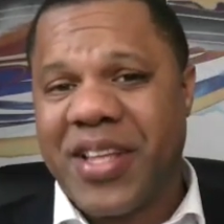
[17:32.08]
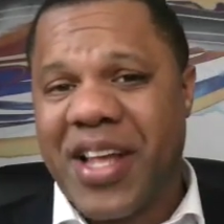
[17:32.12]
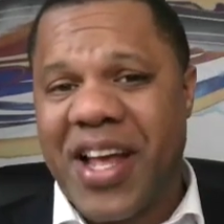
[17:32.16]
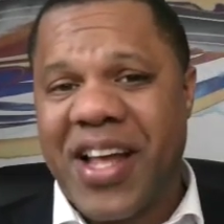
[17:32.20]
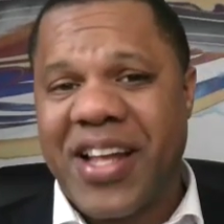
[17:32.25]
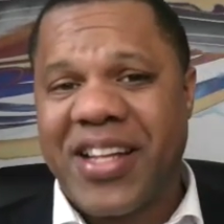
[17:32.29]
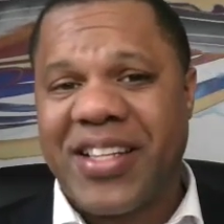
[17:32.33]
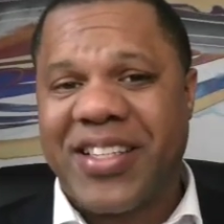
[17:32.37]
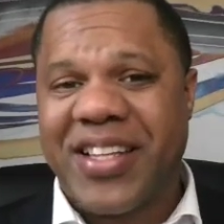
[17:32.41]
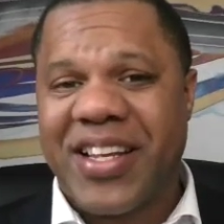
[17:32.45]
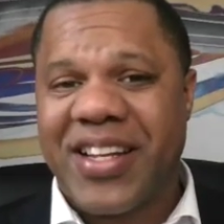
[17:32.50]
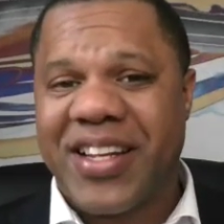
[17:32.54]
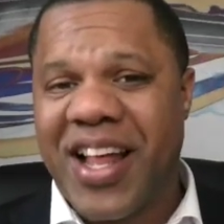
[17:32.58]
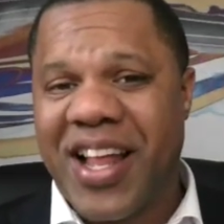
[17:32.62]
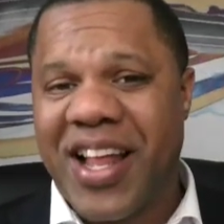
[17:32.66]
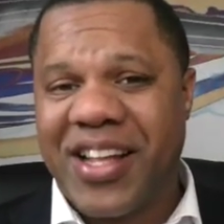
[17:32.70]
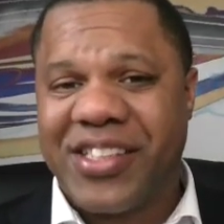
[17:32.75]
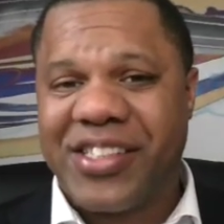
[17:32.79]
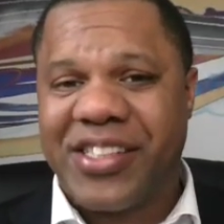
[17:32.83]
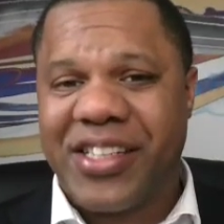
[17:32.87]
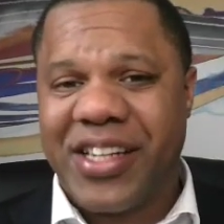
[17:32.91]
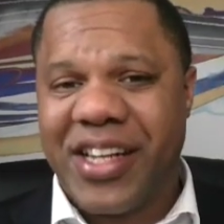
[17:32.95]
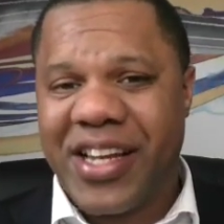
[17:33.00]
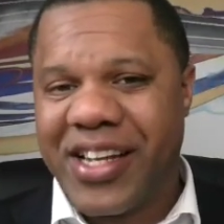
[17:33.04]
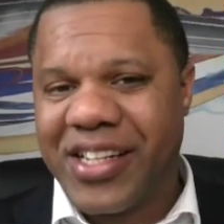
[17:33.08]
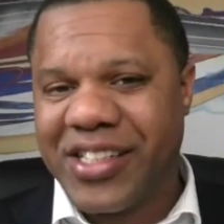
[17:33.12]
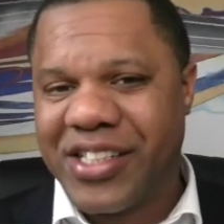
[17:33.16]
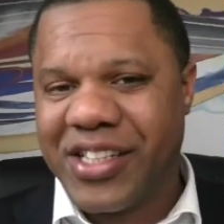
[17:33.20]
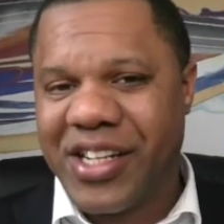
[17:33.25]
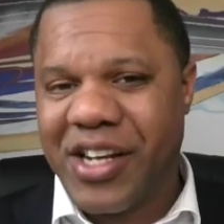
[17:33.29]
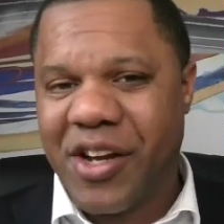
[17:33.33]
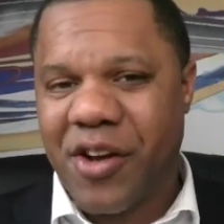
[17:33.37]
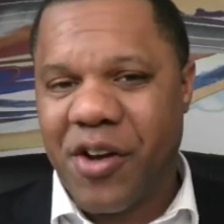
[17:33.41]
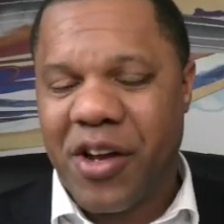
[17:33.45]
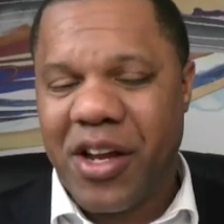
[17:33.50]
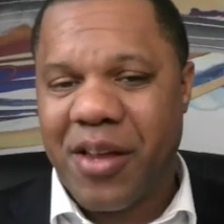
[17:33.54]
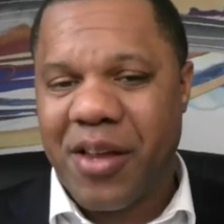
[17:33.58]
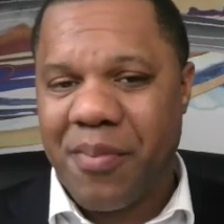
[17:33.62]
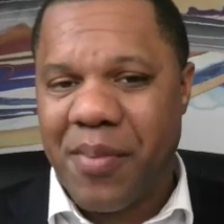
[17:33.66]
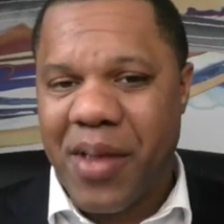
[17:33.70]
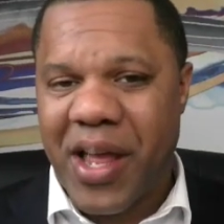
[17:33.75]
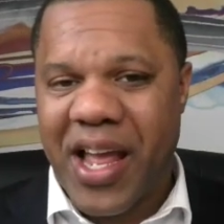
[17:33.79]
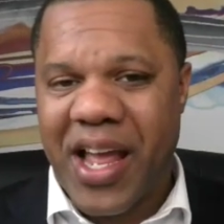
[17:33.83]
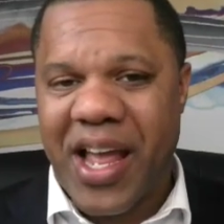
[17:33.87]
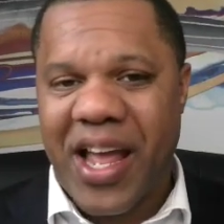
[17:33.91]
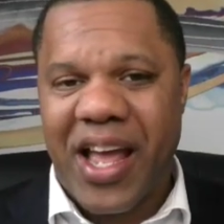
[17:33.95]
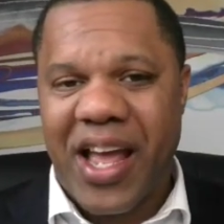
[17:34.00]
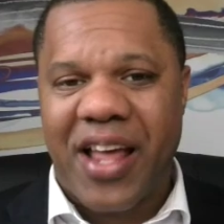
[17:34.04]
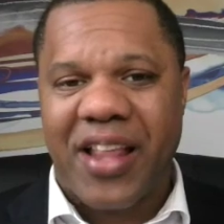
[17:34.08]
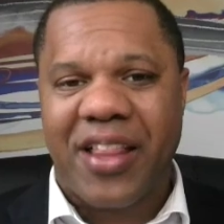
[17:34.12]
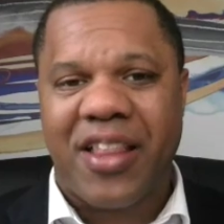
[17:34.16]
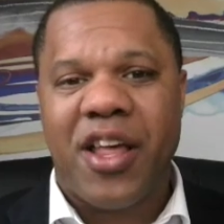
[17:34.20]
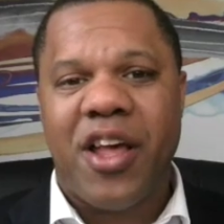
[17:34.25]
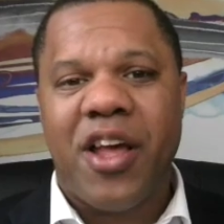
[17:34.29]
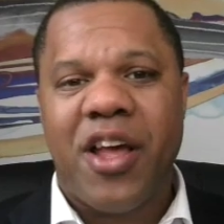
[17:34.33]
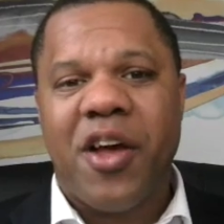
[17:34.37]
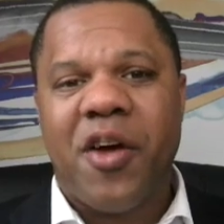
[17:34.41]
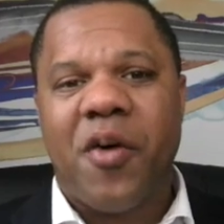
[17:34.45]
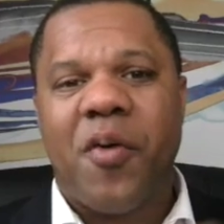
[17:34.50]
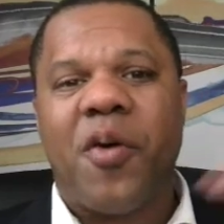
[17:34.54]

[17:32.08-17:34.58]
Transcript: science, technology, engineering, and math.